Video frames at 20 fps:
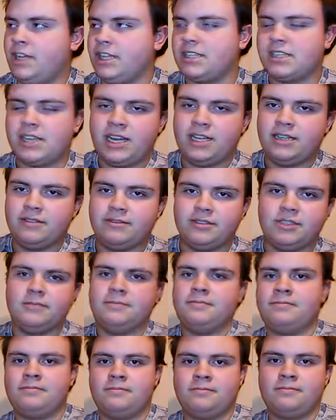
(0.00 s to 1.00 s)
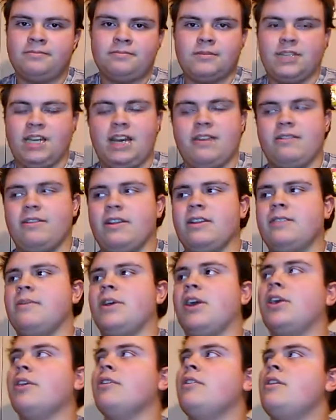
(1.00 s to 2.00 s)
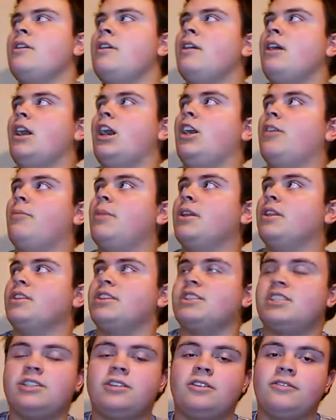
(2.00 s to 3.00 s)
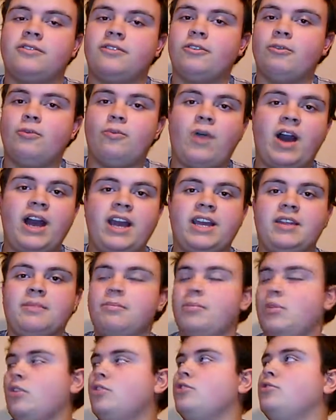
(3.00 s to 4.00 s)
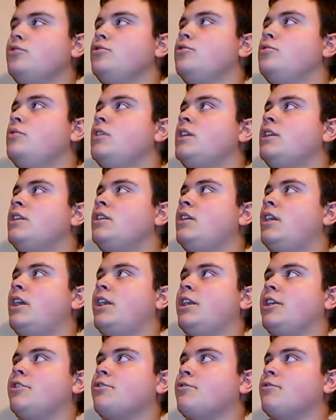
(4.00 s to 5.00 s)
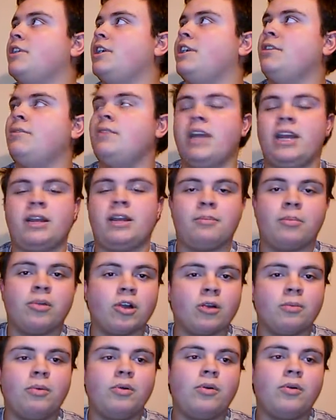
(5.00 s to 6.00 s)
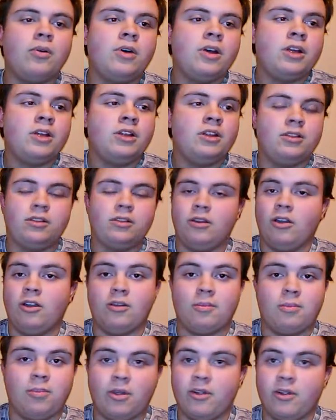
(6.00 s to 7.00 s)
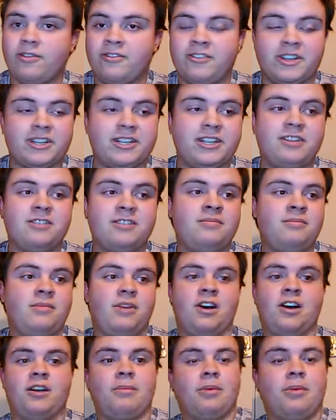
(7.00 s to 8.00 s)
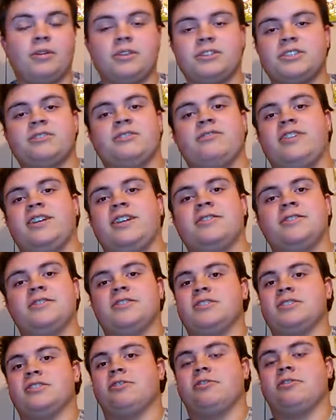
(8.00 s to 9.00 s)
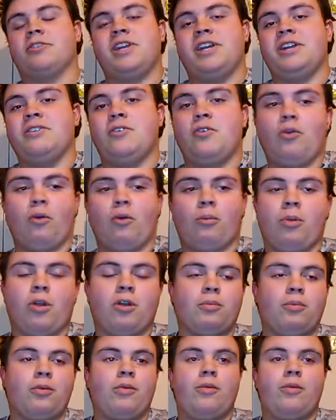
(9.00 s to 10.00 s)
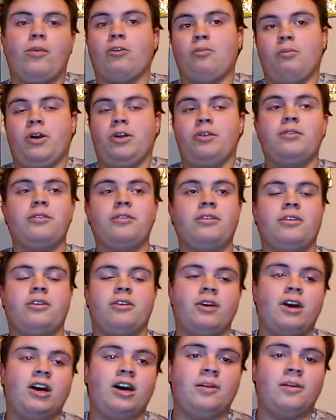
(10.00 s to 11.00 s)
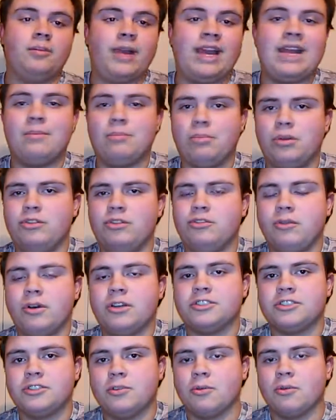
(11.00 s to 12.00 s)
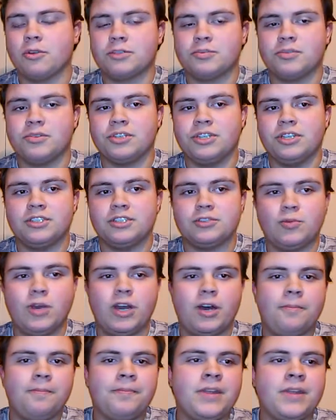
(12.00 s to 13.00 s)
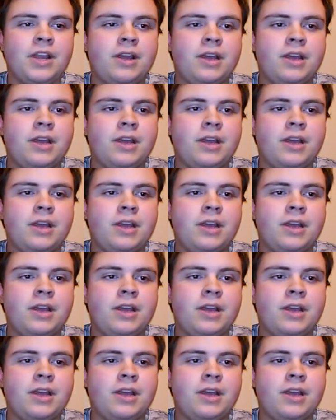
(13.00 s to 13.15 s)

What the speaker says: That's kind of a given there. But the silver, white, blue, green, and purple are perfect in them. Personal favorites is green or purple or both. And blue also works pretty good as well.